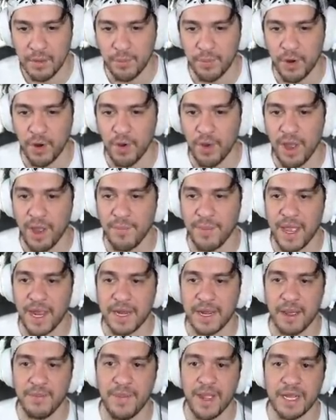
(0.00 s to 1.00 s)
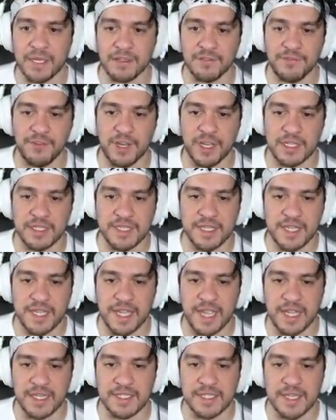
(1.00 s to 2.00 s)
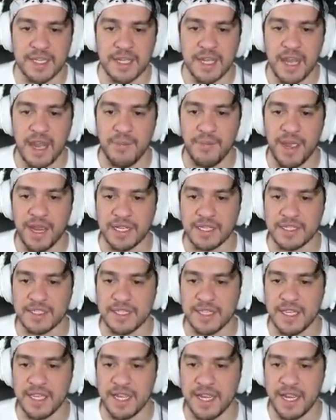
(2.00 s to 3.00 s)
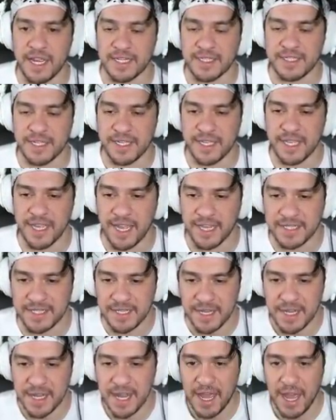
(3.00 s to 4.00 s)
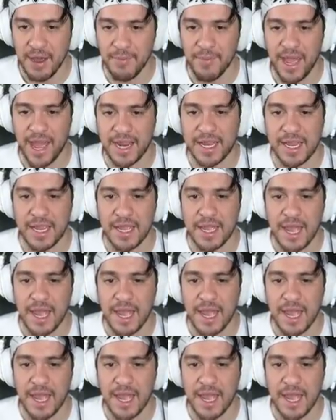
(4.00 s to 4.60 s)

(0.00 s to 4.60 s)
Bro, I'm back. I'm back at the fucking tiki heads. I'm back at the tiki, tiki heads. I'm back.